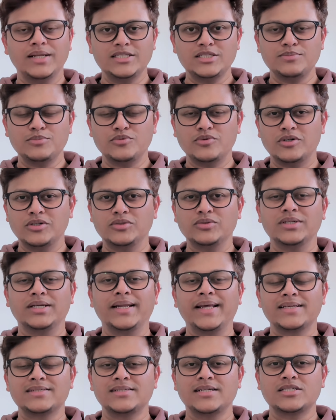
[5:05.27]
let's move on to the
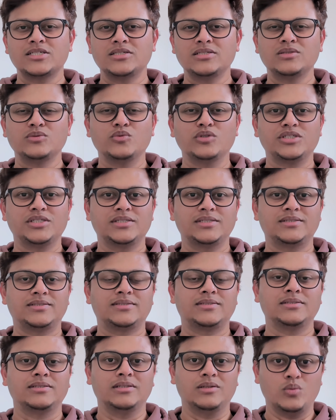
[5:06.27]
next section, which
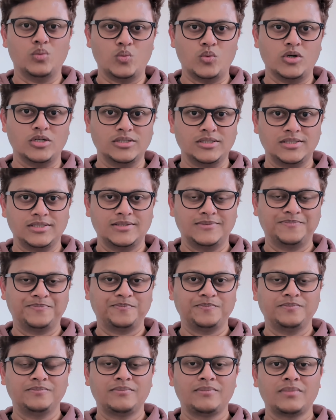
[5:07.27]
is the wants.
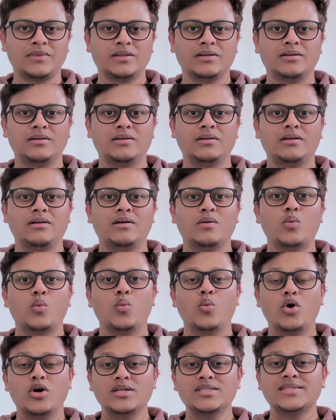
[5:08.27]

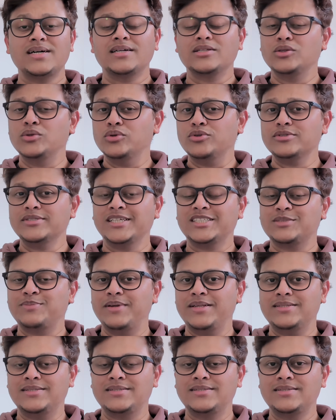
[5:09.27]
Wants are those
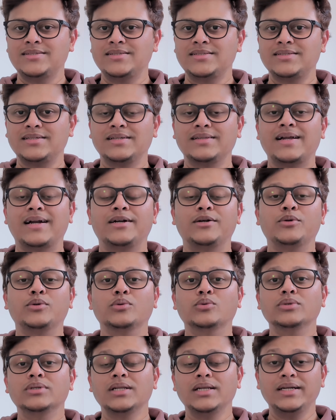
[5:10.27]
expenses that
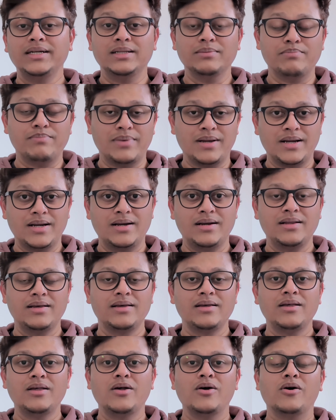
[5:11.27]
totally depend
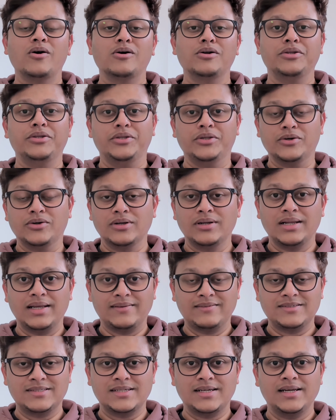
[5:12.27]
on your
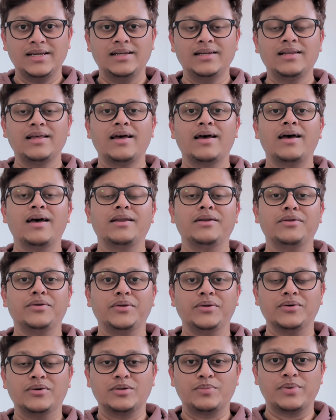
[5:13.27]
lifestyle and
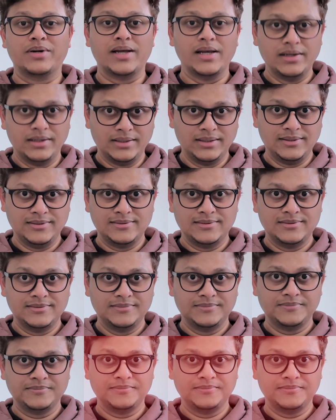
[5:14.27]
your priorities.